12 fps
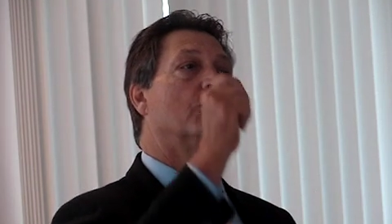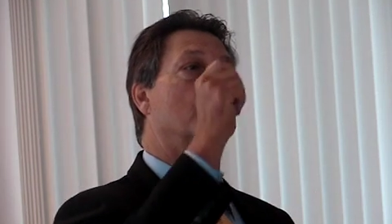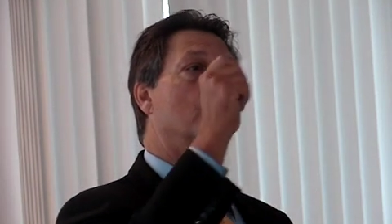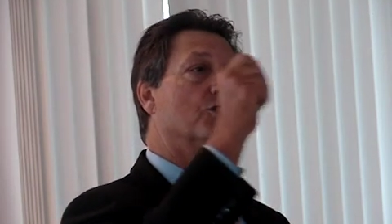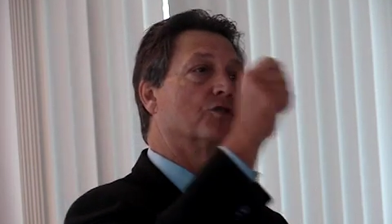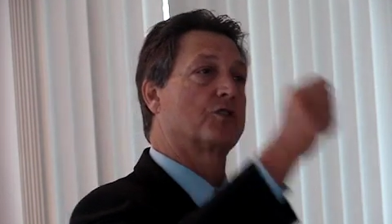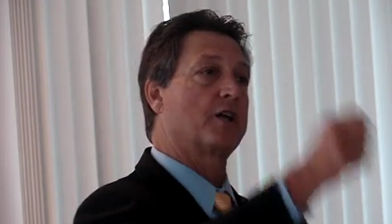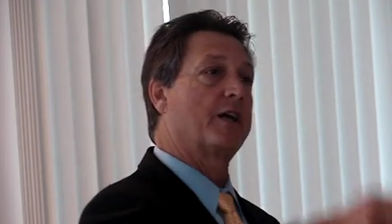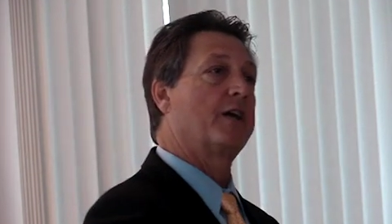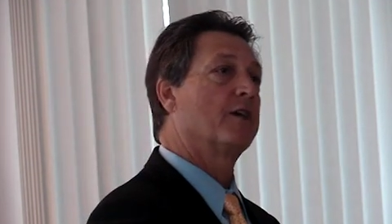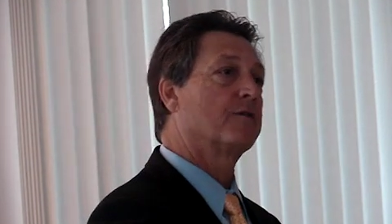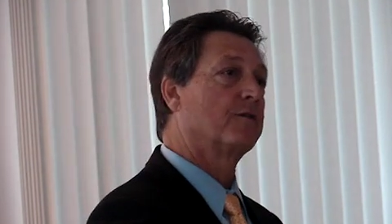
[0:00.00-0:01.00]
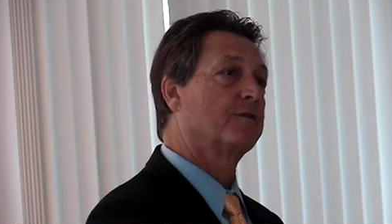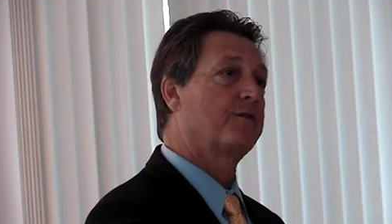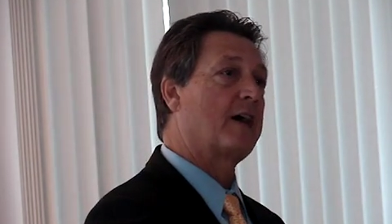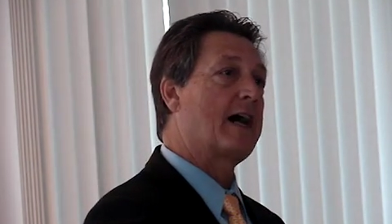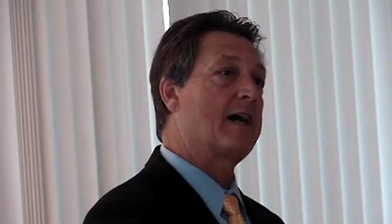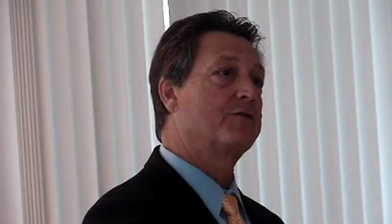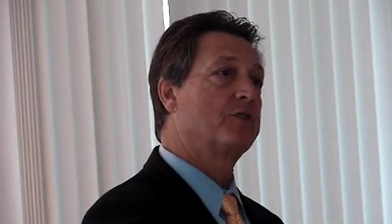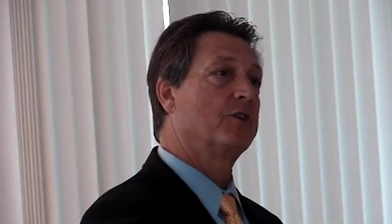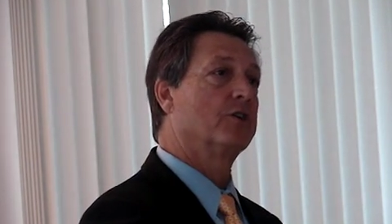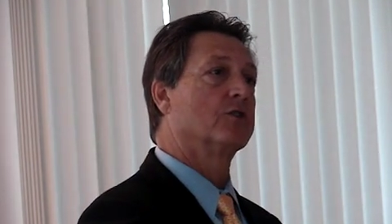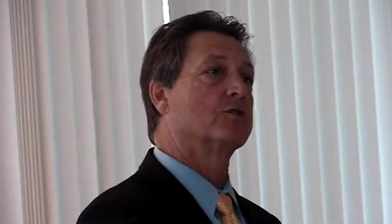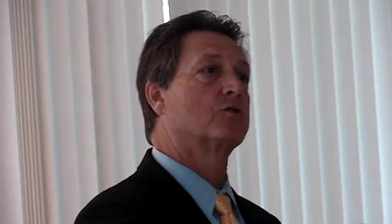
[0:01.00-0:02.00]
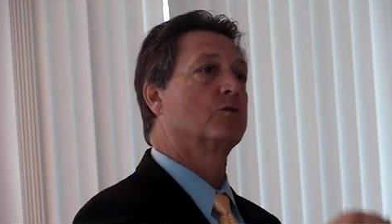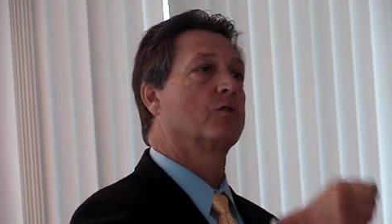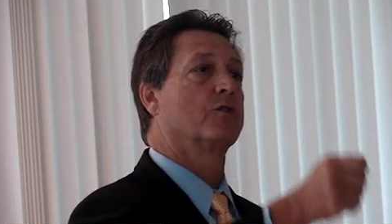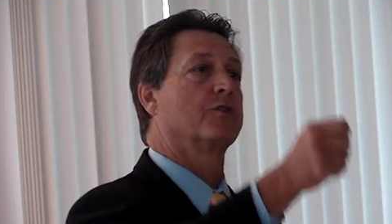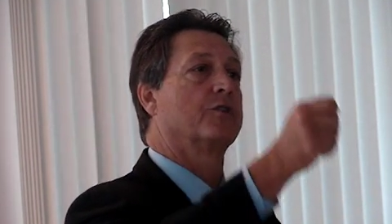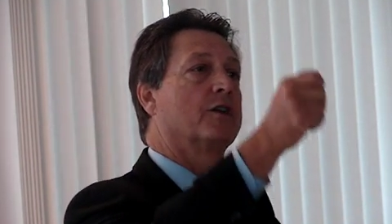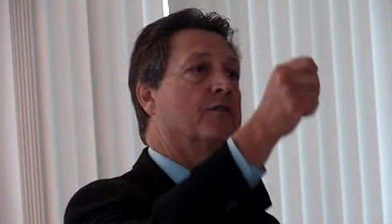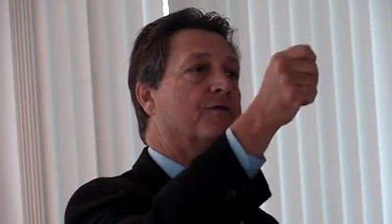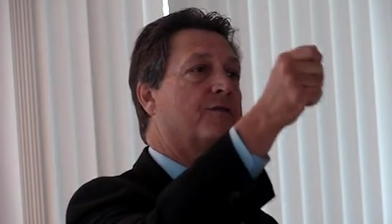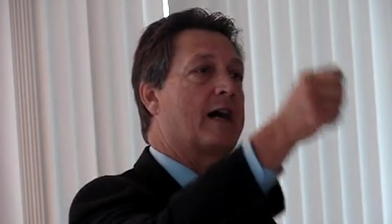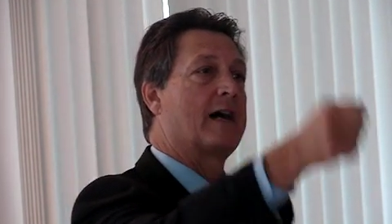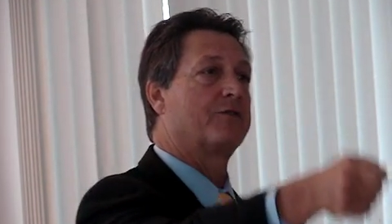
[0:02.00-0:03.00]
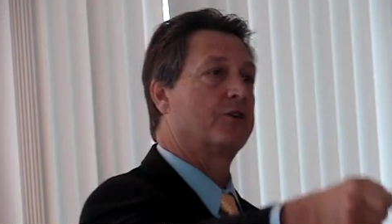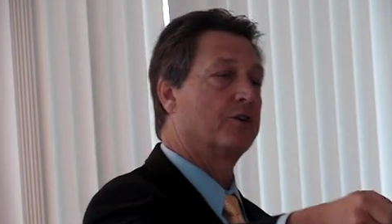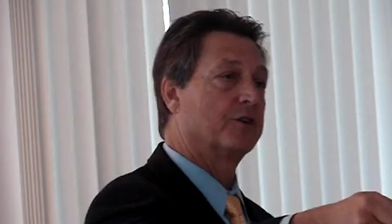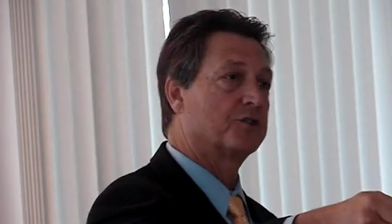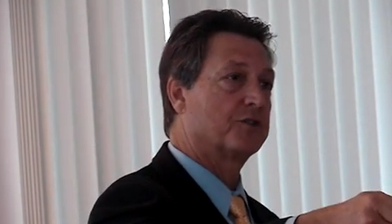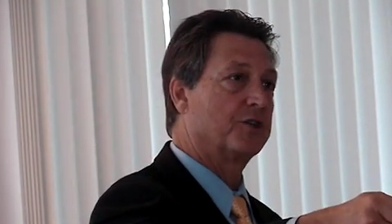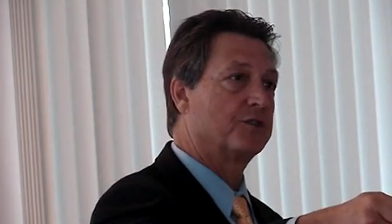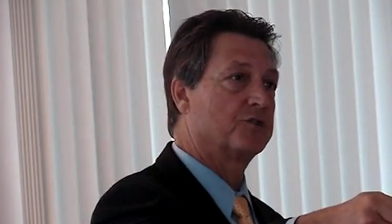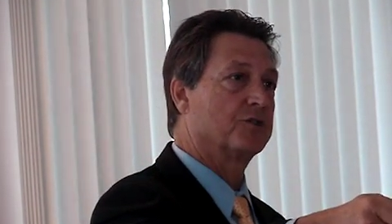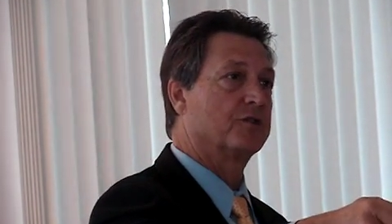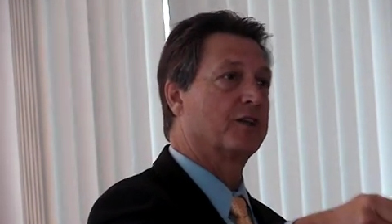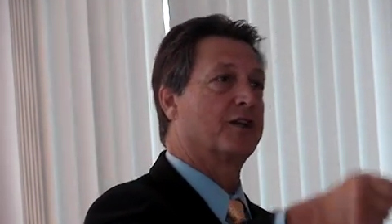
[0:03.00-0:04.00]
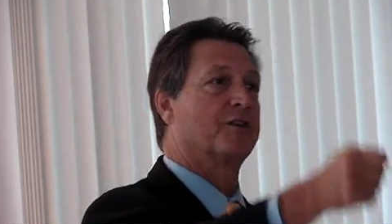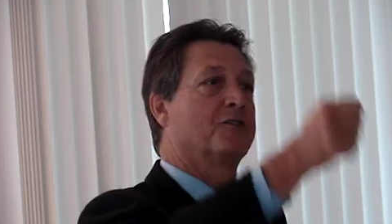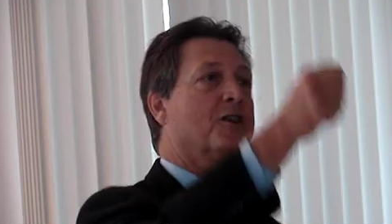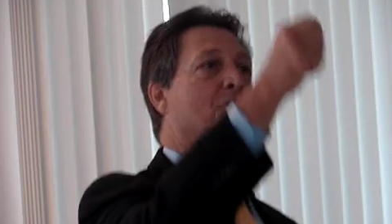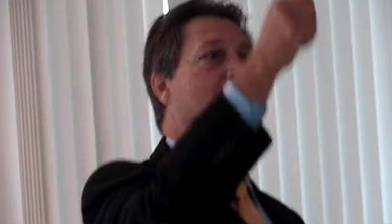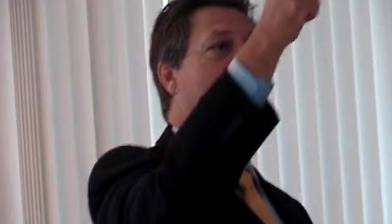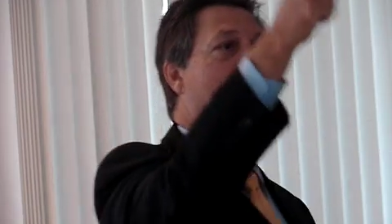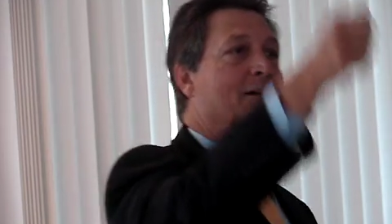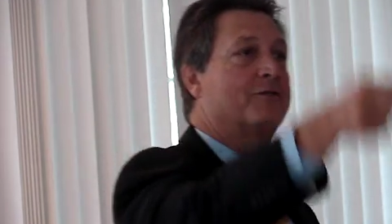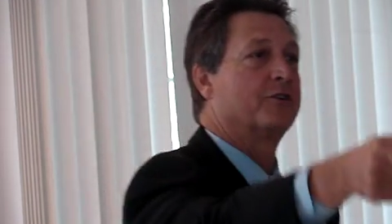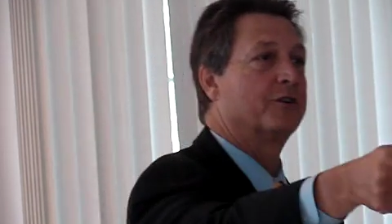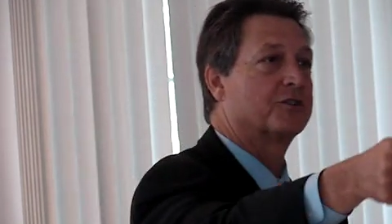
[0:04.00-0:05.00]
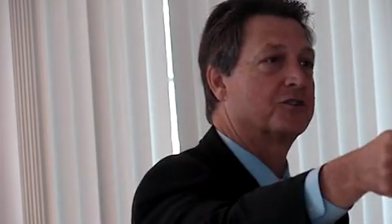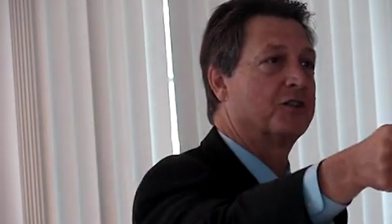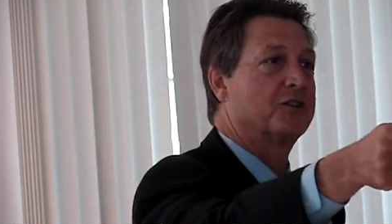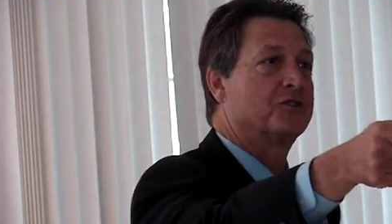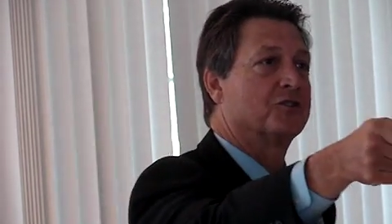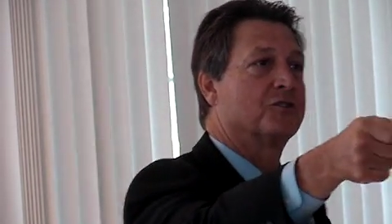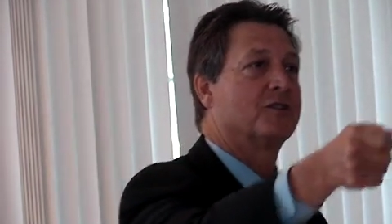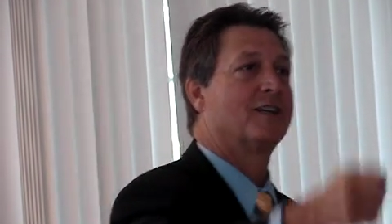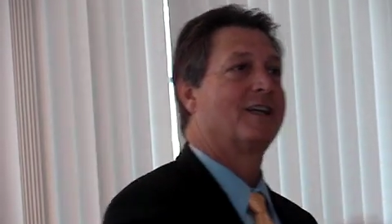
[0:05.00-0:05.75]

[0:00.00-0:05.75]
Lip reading: You can stay here for 5 years with another 5-year extension and another 5-year extension,